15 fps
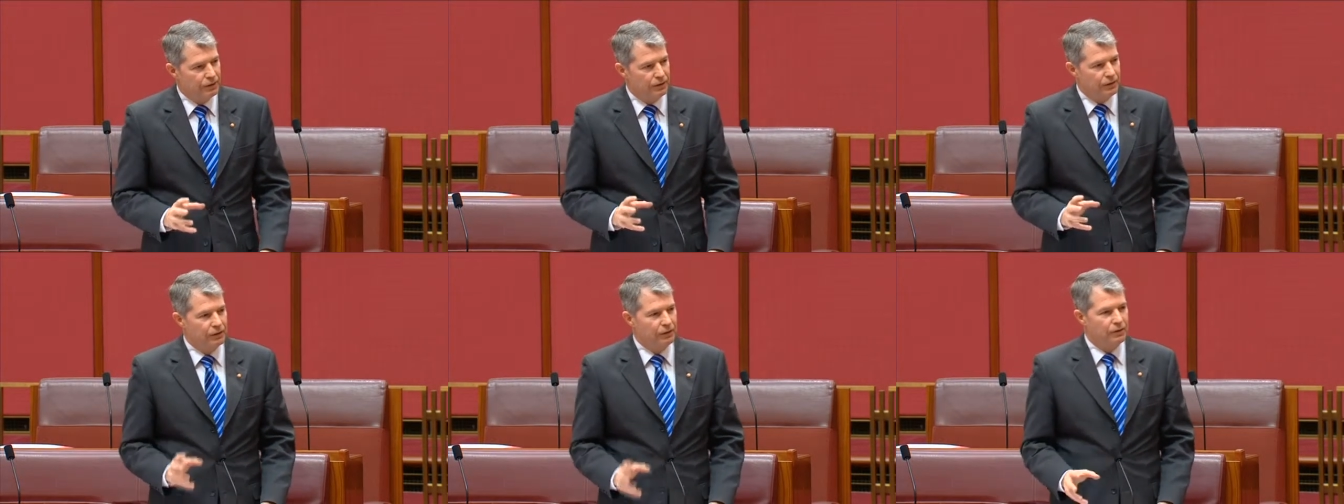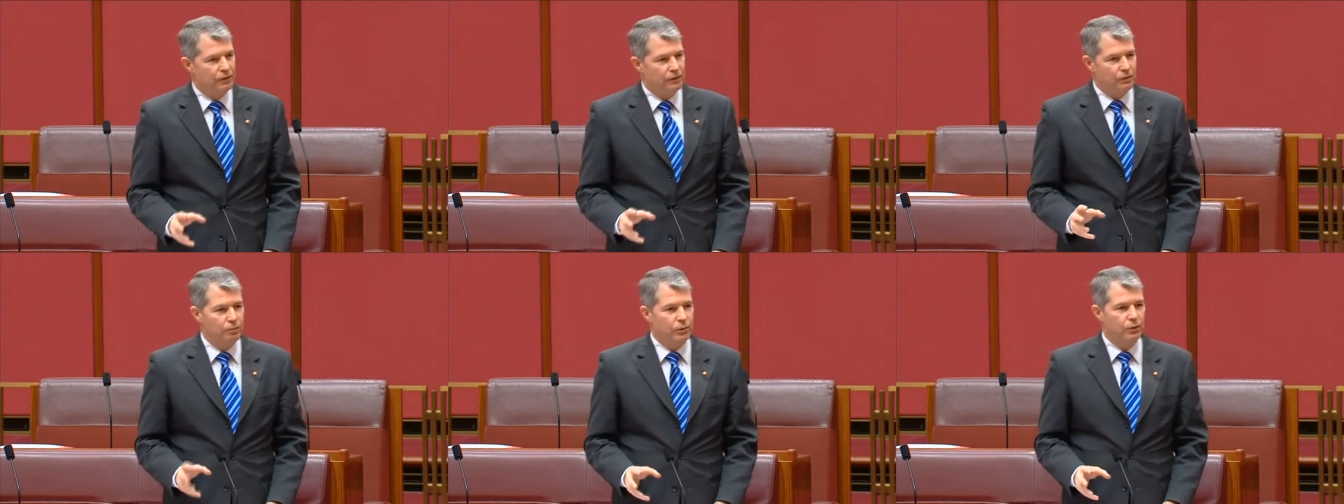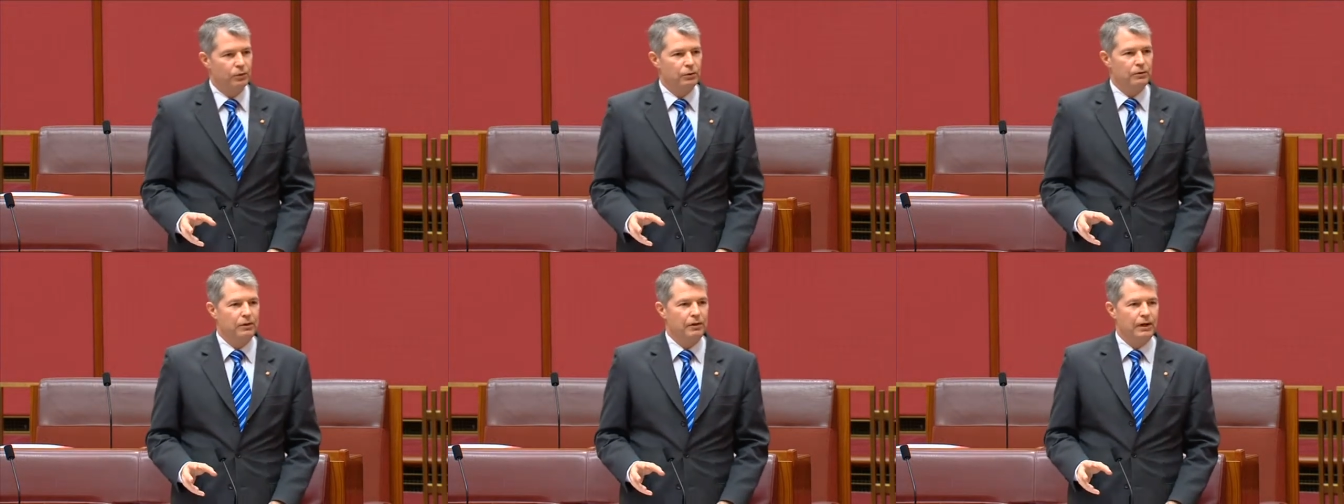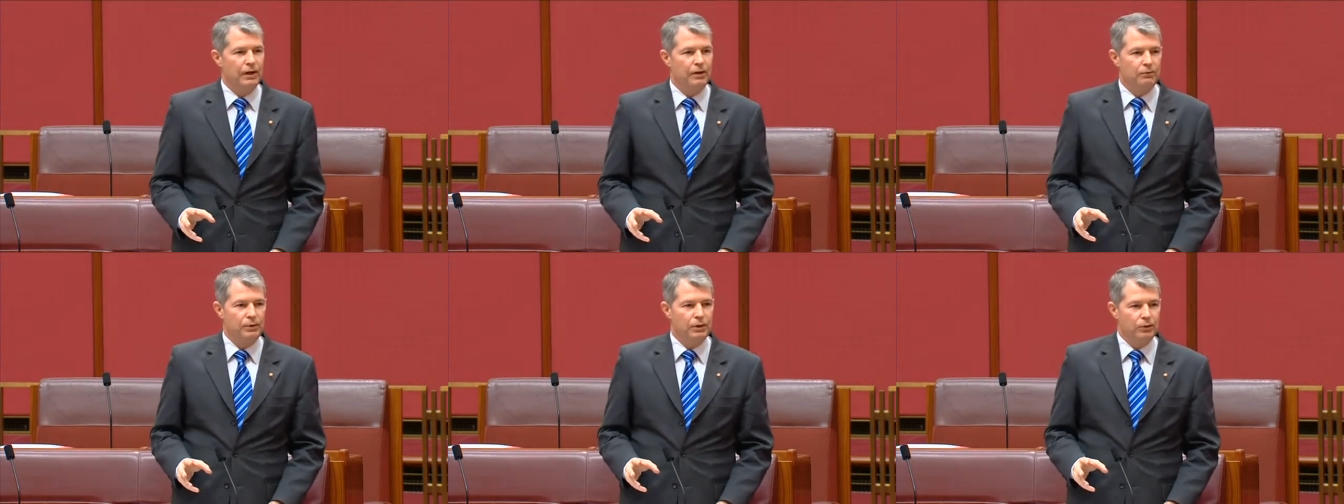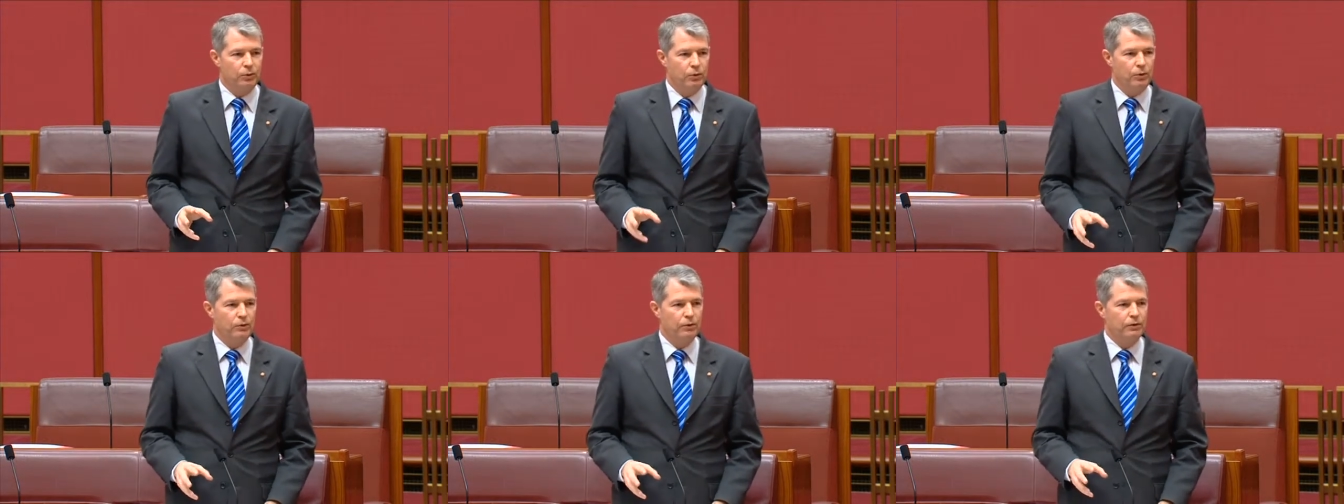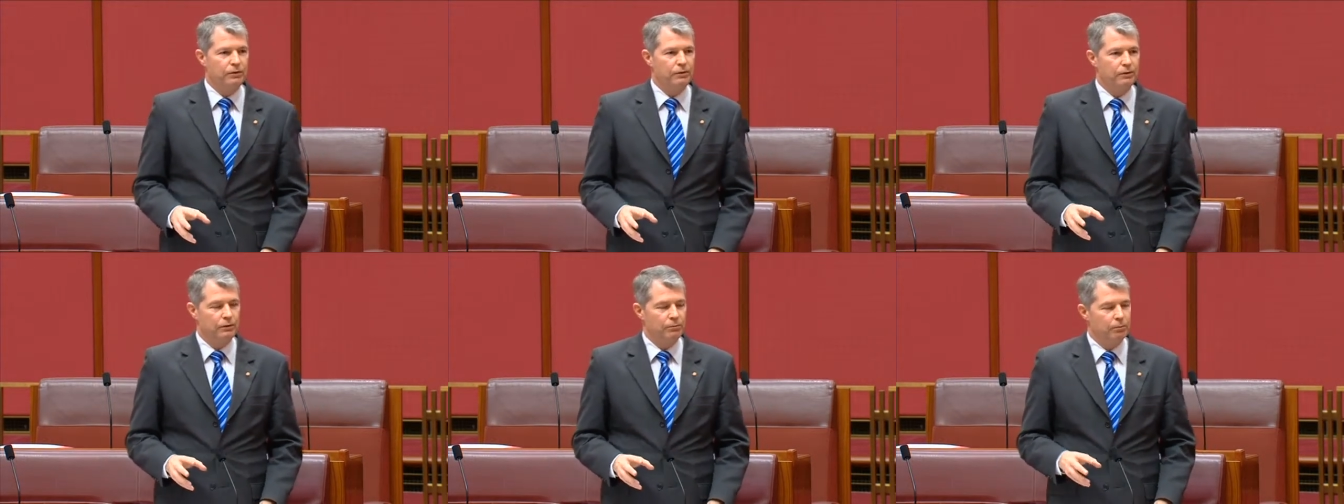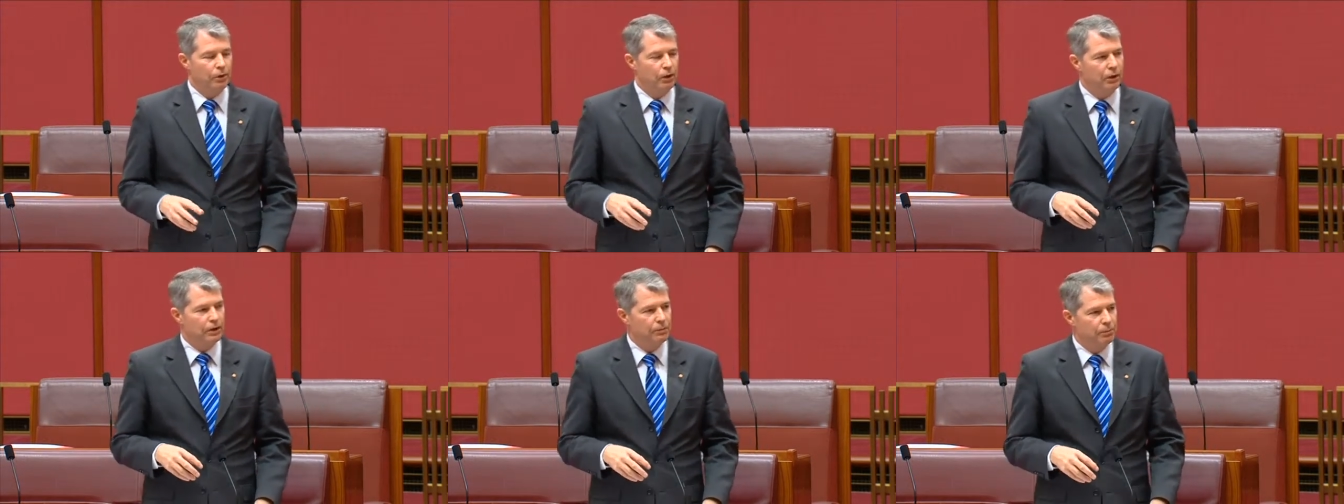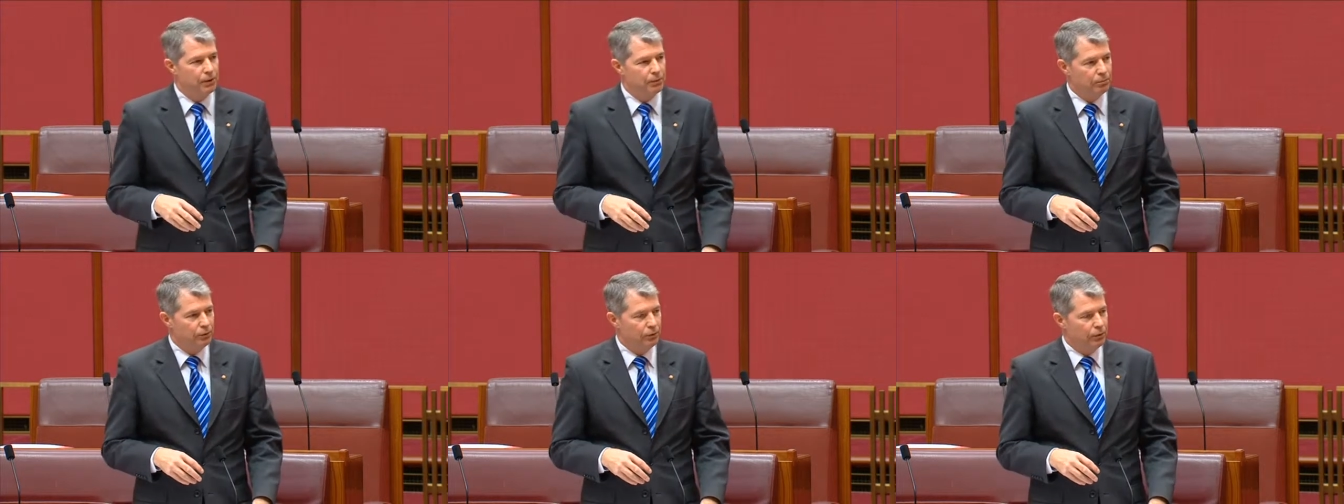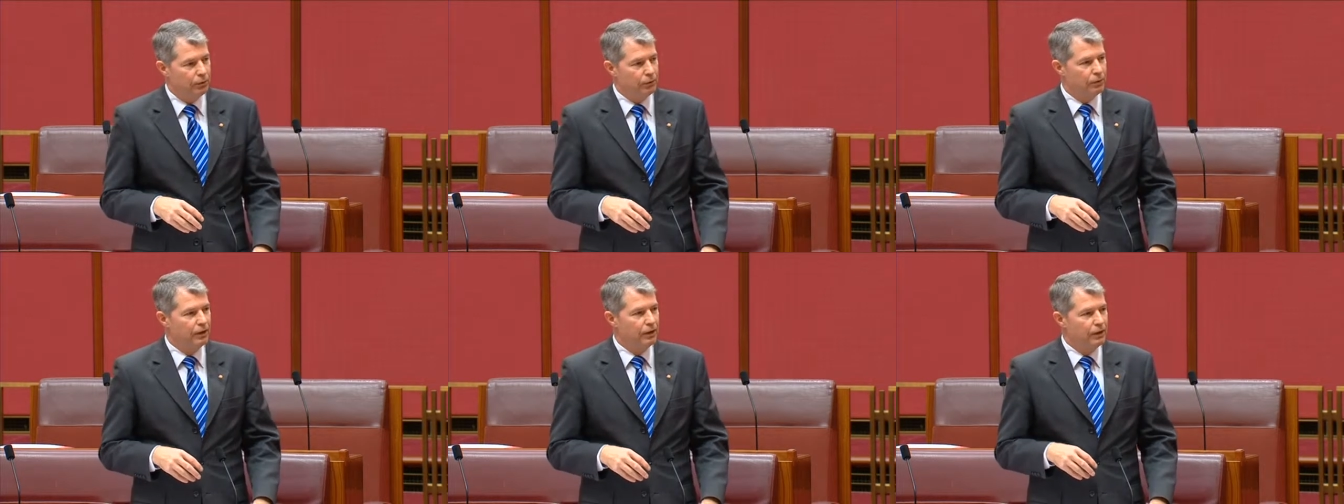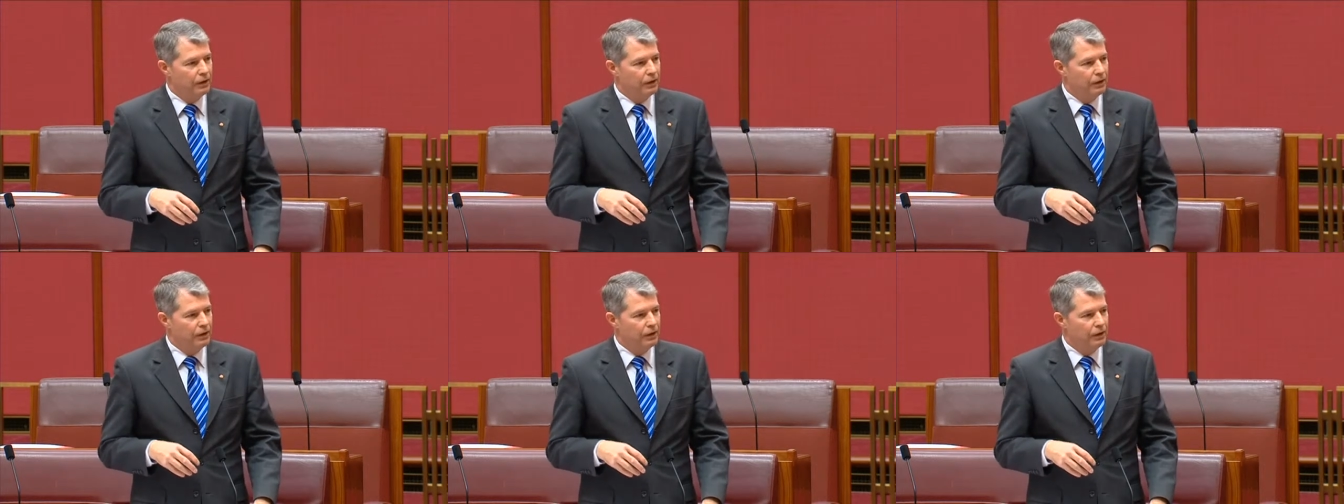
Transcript: in the bill have been queried by people who